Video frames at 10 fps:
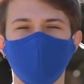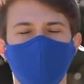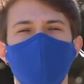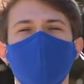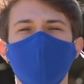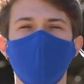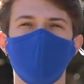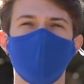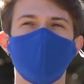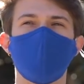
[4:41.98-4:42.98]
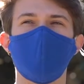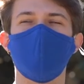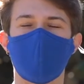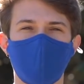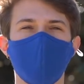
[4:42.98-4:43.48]
to come from an
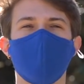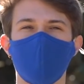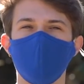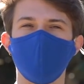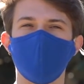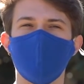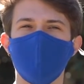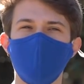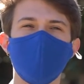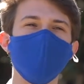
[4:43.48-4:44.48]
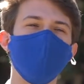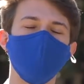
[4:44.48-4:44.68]
administrative okay first. Even though